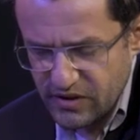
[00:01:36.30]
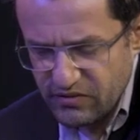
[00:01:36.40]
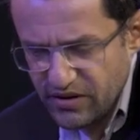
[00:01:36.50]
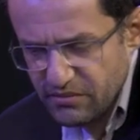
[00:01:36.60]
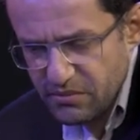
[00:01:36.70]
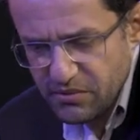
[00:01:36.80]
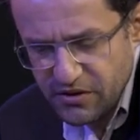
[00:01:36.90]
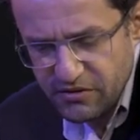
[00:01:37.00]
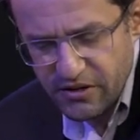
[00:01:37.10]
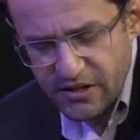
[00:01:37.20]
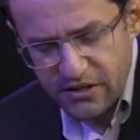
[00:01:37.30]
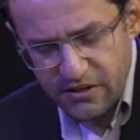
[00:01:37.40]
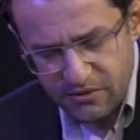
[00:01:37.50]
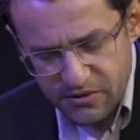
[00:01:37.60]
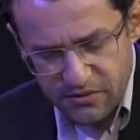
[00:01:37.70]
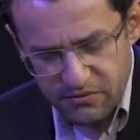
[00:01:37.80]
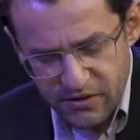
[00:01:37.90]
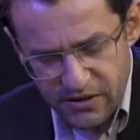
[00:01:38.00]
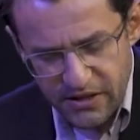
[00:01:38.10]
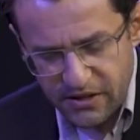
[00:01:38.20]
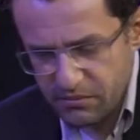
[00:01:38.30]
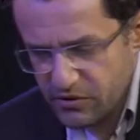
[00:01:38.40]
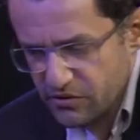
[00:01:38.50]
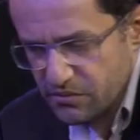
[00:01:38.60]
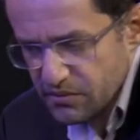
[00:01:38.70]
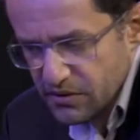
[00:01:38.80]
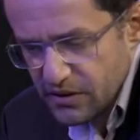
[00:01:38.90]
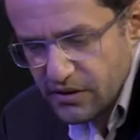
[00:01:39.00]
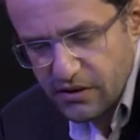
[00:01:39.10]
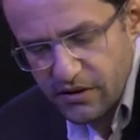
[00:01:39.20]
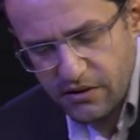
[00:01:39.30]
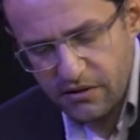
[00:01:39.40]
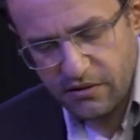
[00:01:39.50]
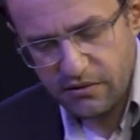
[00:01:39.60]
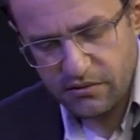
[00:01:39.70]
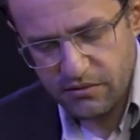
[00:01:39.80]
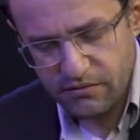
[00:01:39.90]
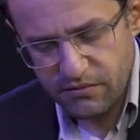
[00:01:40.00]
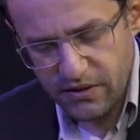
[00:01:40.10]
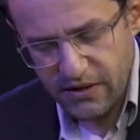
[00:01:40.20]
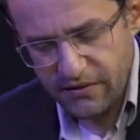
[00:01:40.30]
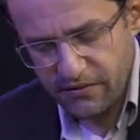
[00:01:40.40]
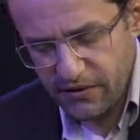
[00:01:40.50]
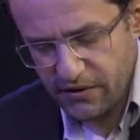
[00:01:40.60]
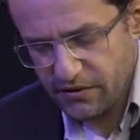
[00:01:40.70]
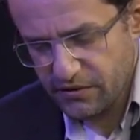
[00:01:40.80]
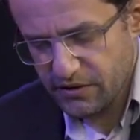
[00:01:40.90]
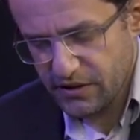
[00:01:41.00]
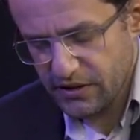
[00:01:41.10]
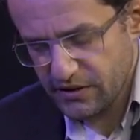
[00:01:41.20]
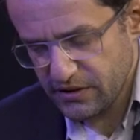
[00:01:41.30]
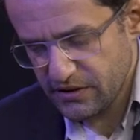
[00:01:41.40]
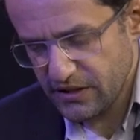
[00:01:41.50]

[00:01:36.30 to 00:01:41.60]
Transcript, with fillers: I remember correctly, it was something like bishop 5 here, takes,